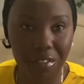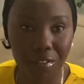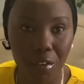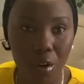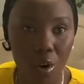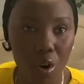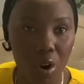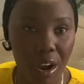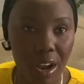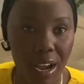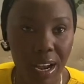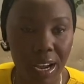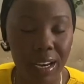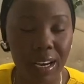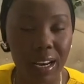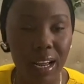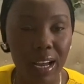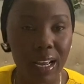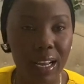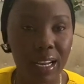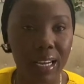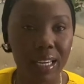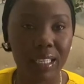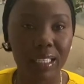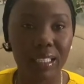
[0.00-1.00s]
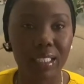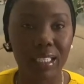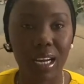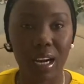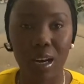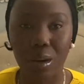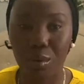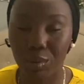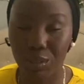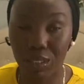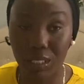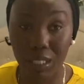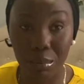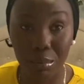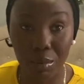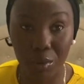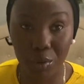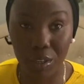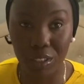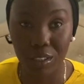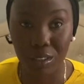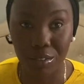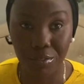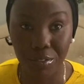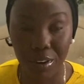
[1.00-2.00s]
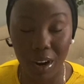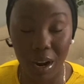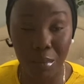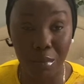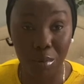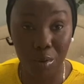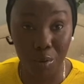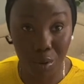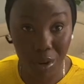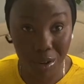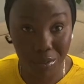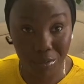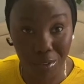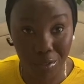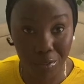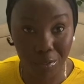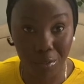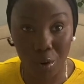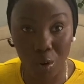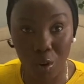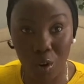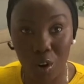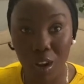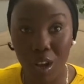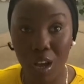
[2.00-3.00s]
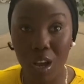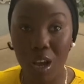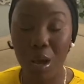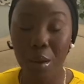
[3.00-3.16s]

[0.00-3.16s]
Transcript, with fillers: forehead, and uh, which I'm grateful I'm grateful for